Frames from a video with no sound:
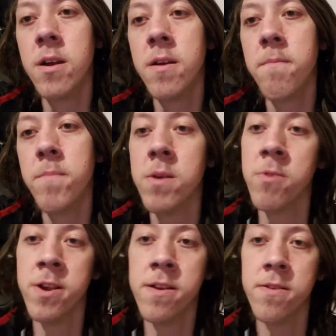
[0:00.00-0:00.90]
big blind
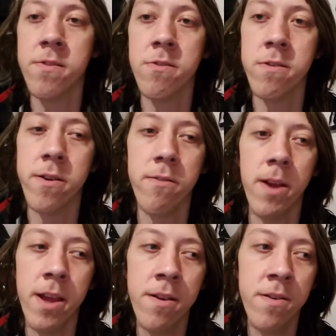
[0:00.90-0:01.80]
has a stronger
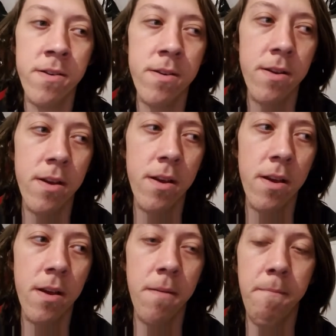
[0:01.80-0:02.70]
range,
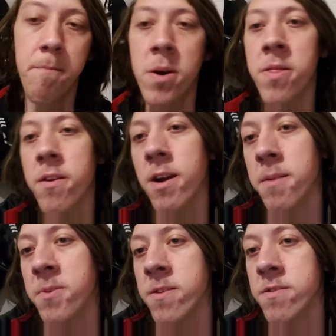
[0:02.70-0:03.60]
but they're out of
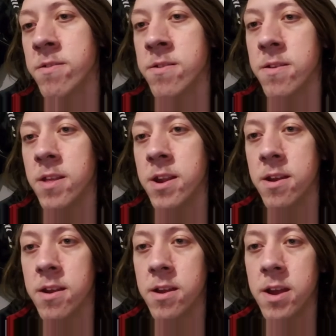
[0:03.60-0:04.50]
position, so then it
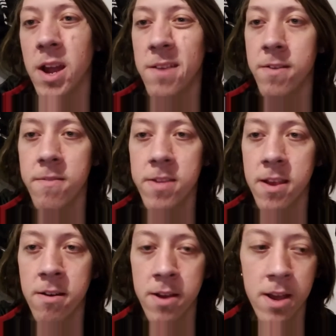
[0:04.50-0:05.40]
kind of evens
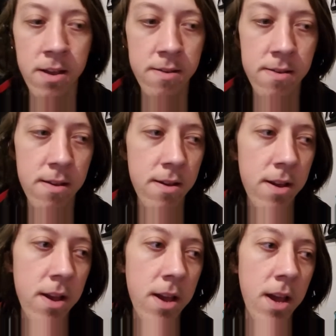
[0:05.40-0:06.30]
out, I guess.
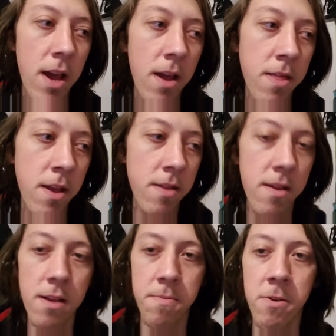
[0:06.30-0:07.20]
And then
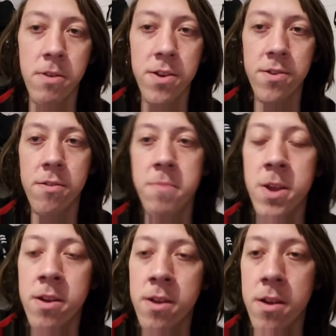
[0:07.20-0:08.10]
second pot ratio
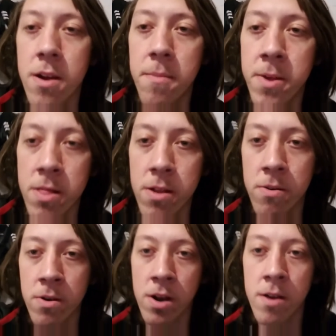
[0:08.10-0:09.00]
being a bit
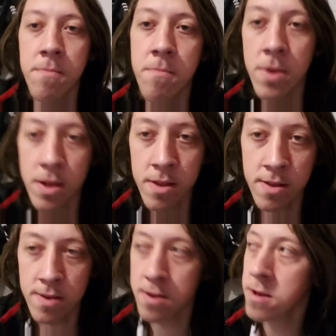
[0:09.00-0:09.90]
lower
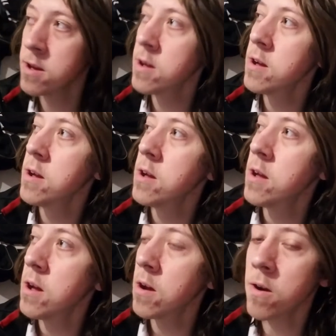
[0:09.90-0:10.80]
means,
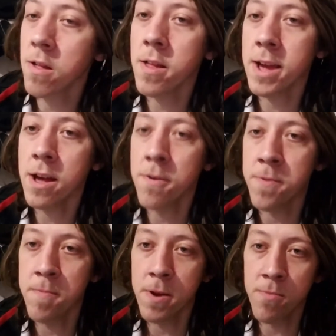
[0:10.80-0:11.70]
or it like helps
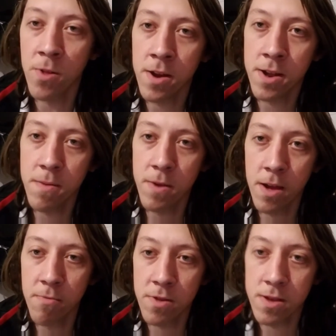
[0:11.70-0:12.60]
big blind to be
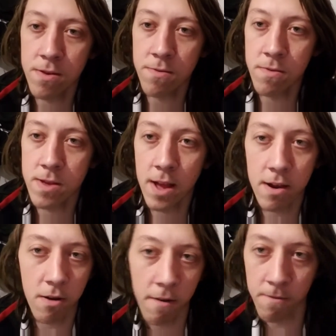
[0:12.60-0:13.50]
able to stack
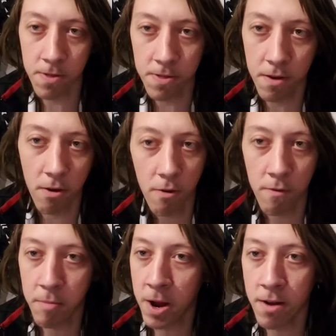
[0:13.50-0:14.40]
off with their over
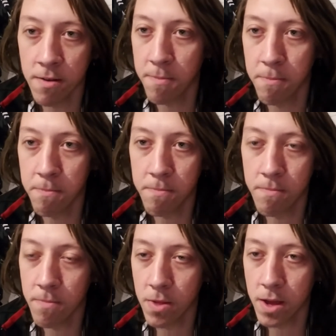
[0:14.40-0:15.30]
pairs
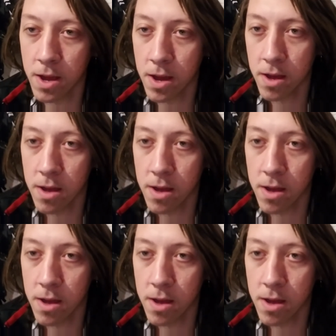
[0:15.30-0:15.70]
like